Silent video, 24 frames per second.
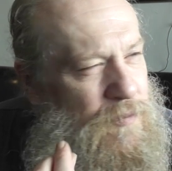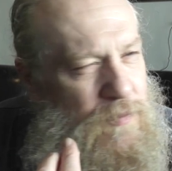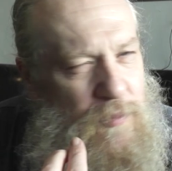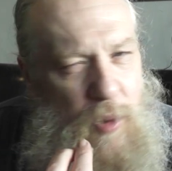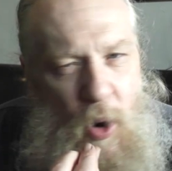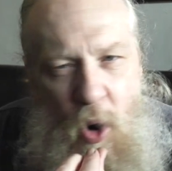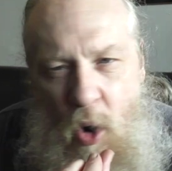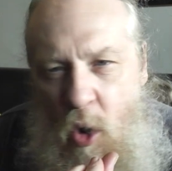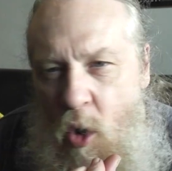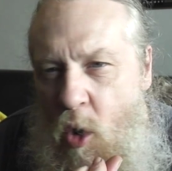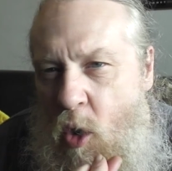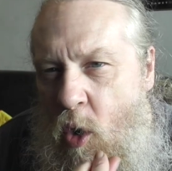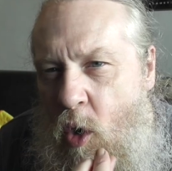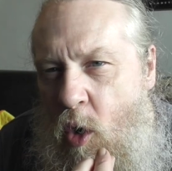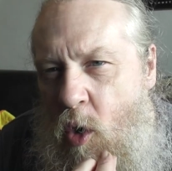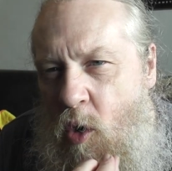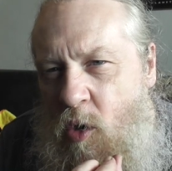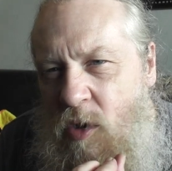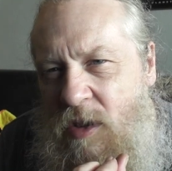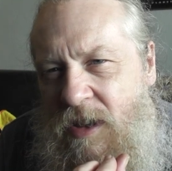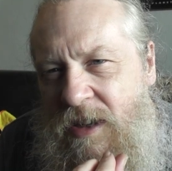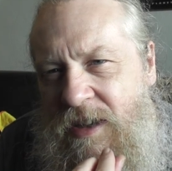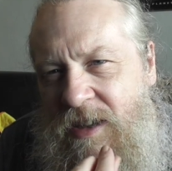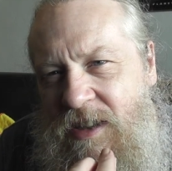
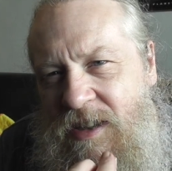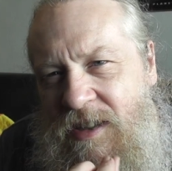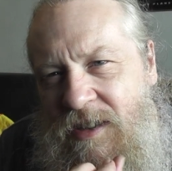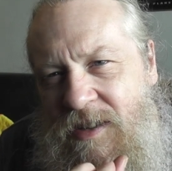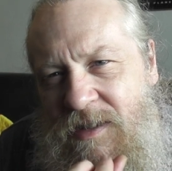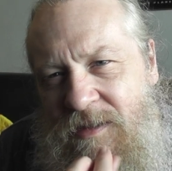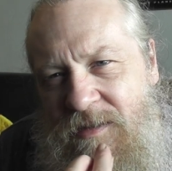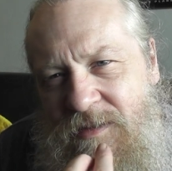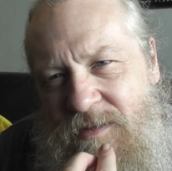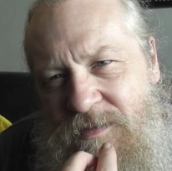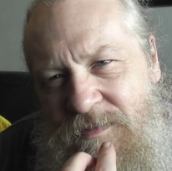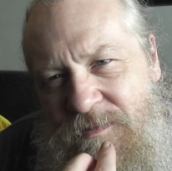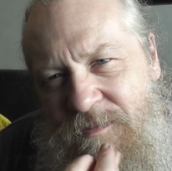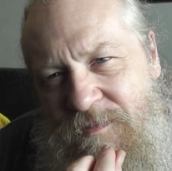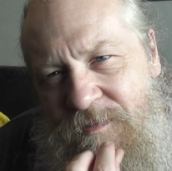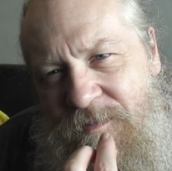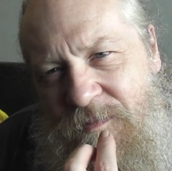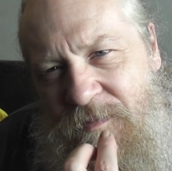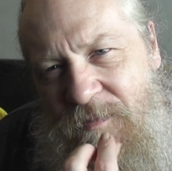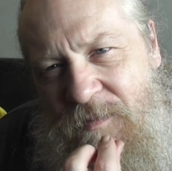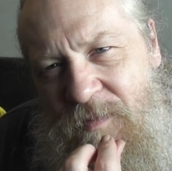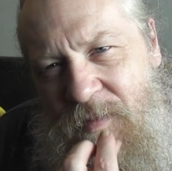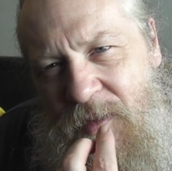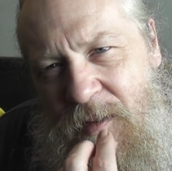portly
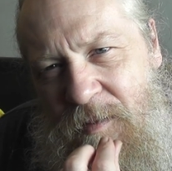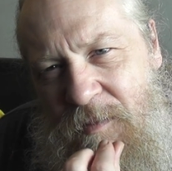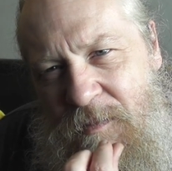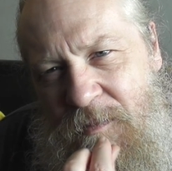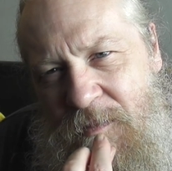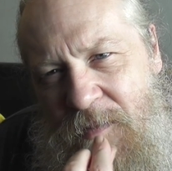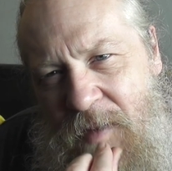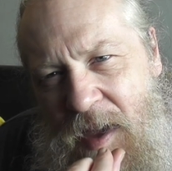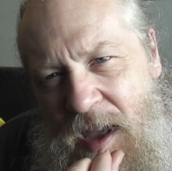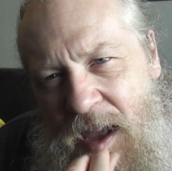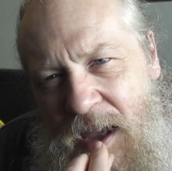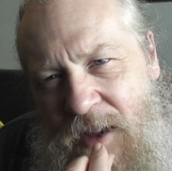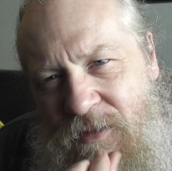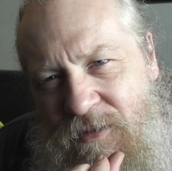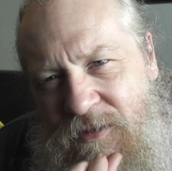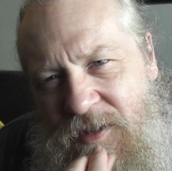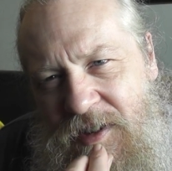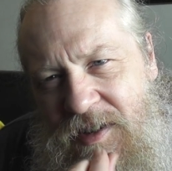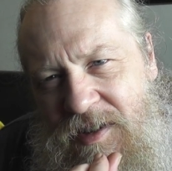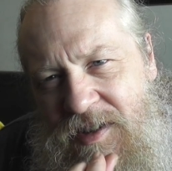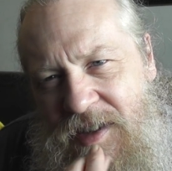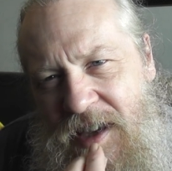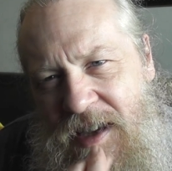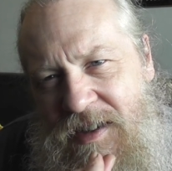
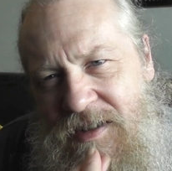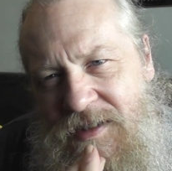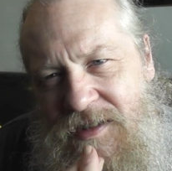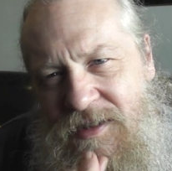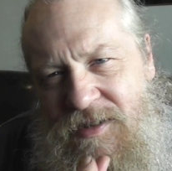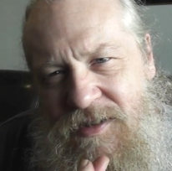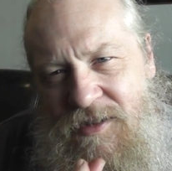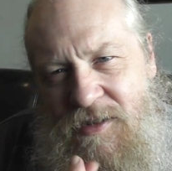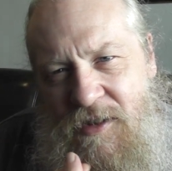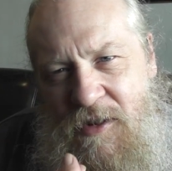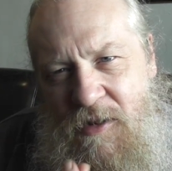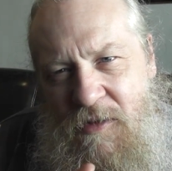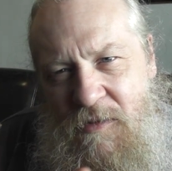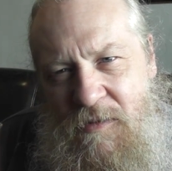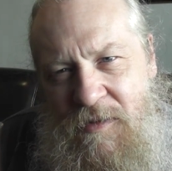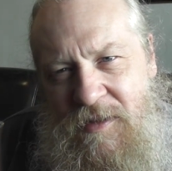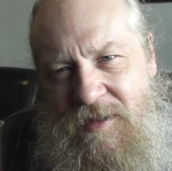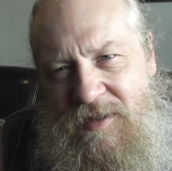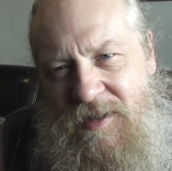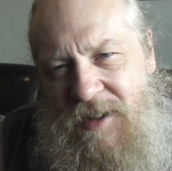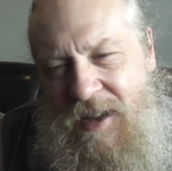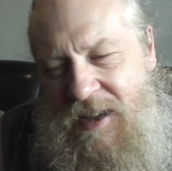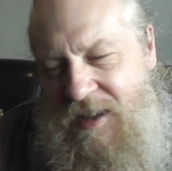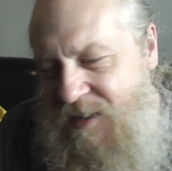aftertaste, you know.
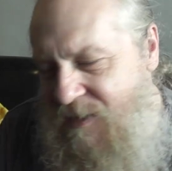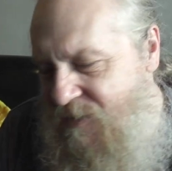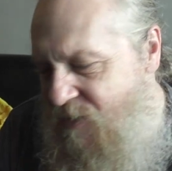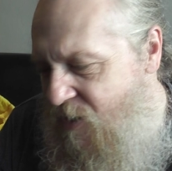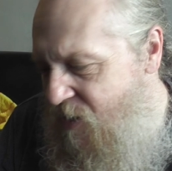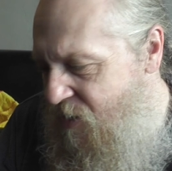It's like.